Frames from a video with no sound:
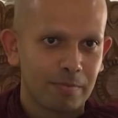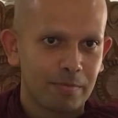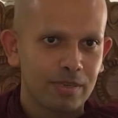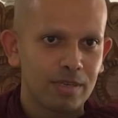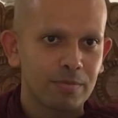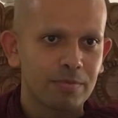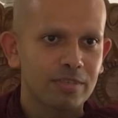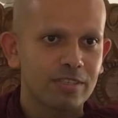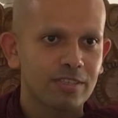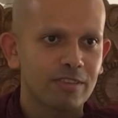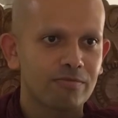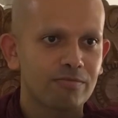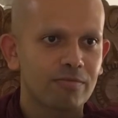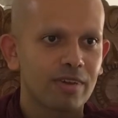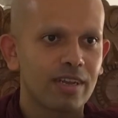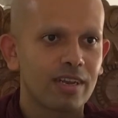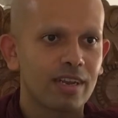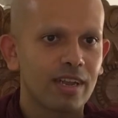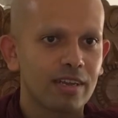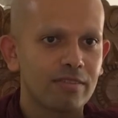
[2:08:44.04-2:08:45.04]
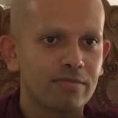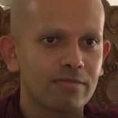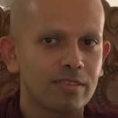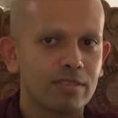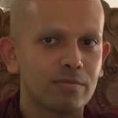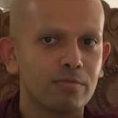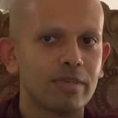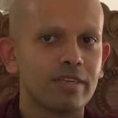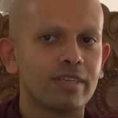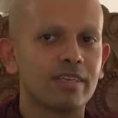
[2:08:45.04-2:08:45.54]
Purpose of my life
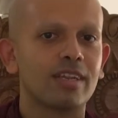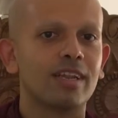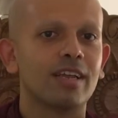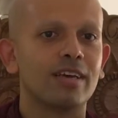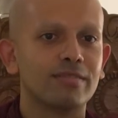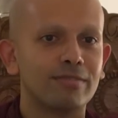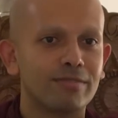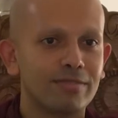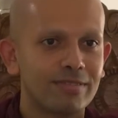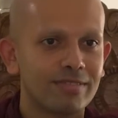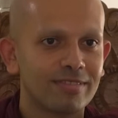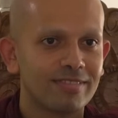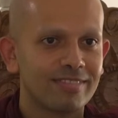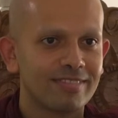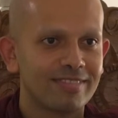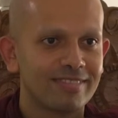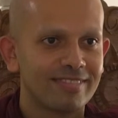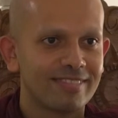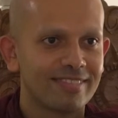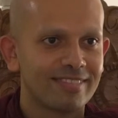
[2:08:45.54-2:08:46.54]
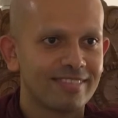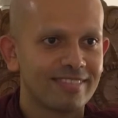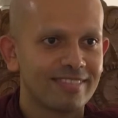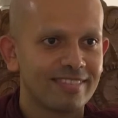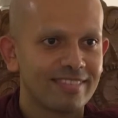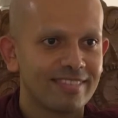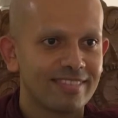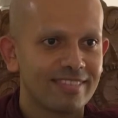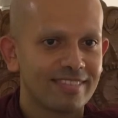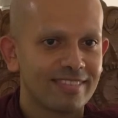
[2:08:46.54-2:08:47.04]
is being alive.
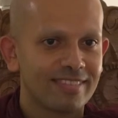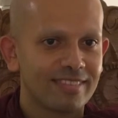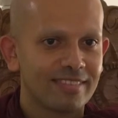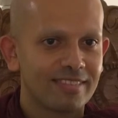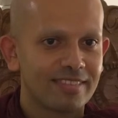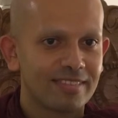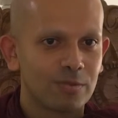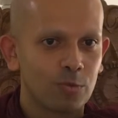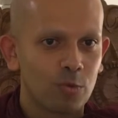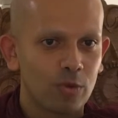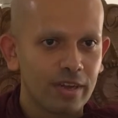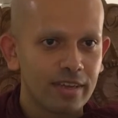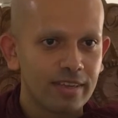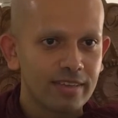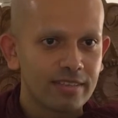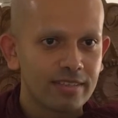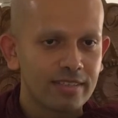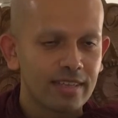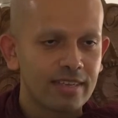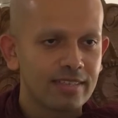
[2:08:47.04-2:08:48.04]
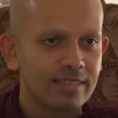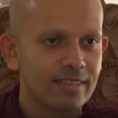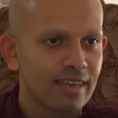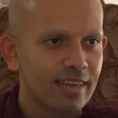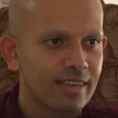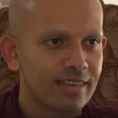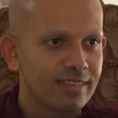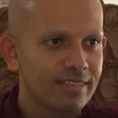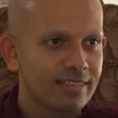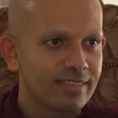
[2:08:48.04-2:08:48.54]
Why is that
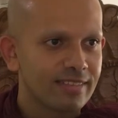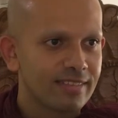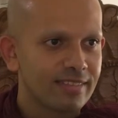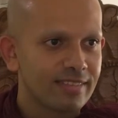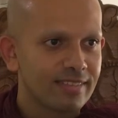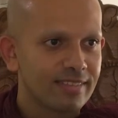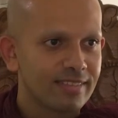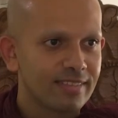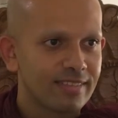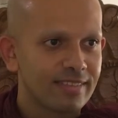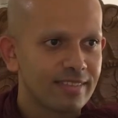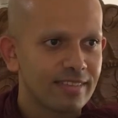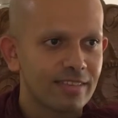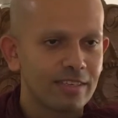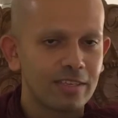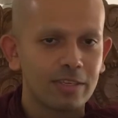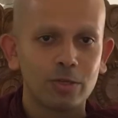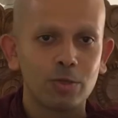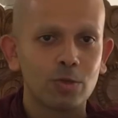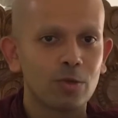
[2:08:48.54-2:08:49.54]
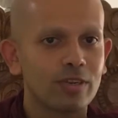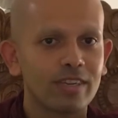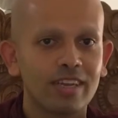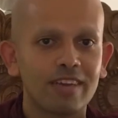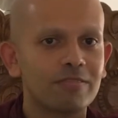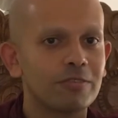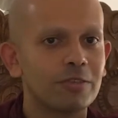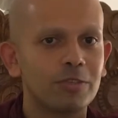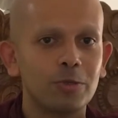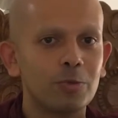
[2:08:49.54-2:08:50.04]
sad? You don't
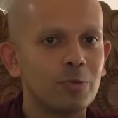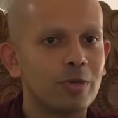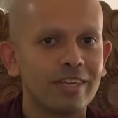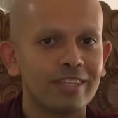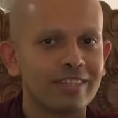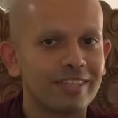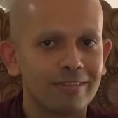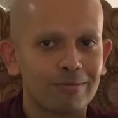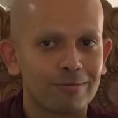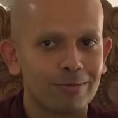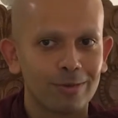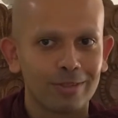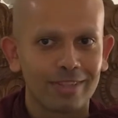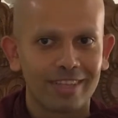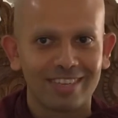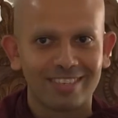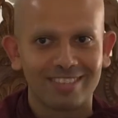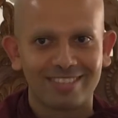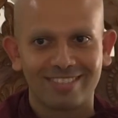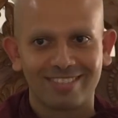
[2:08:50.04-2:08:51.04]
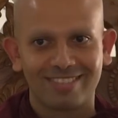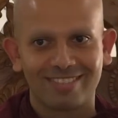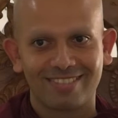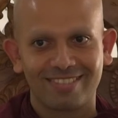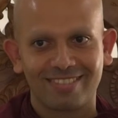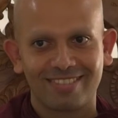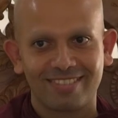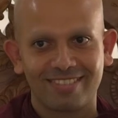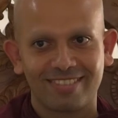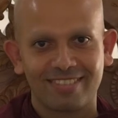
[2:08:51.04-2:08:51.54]
have to do anything for that.
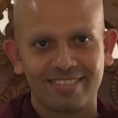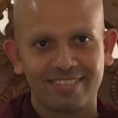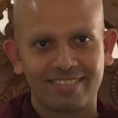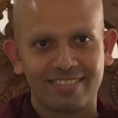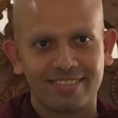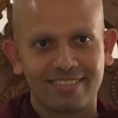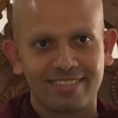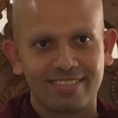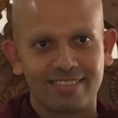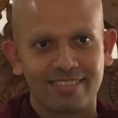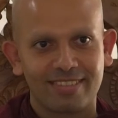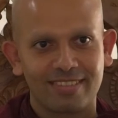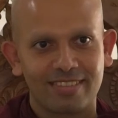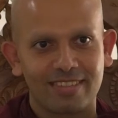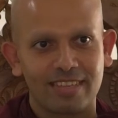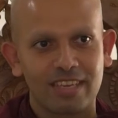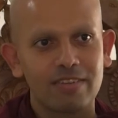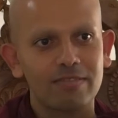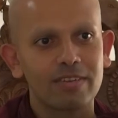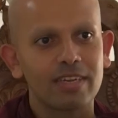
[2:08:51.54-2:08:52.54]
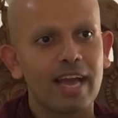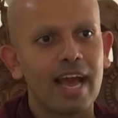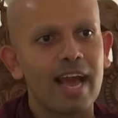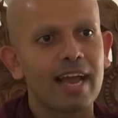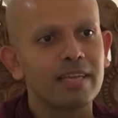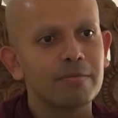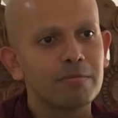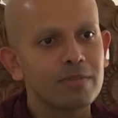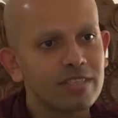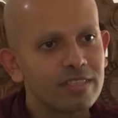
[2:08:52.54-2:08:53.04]
Even
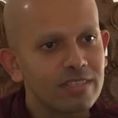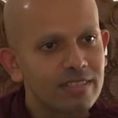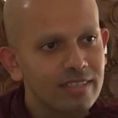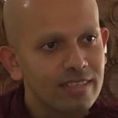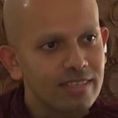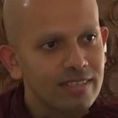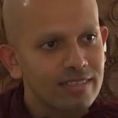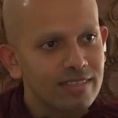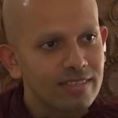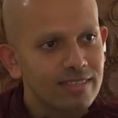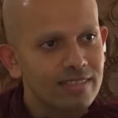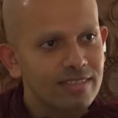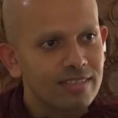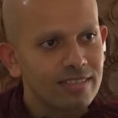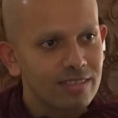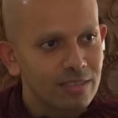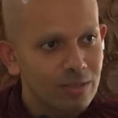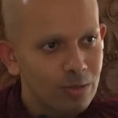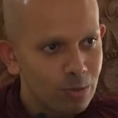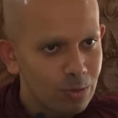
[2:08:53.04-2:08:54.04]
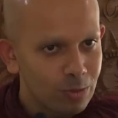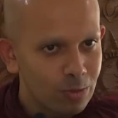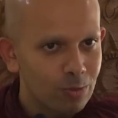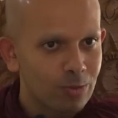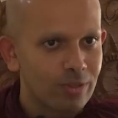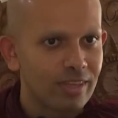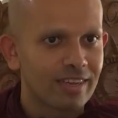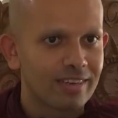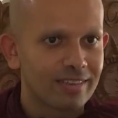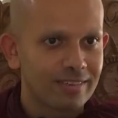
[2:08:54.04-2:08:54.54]
animals go
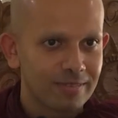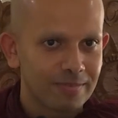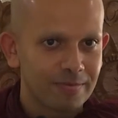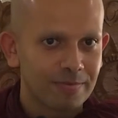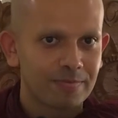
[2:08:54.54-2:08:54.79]
through that.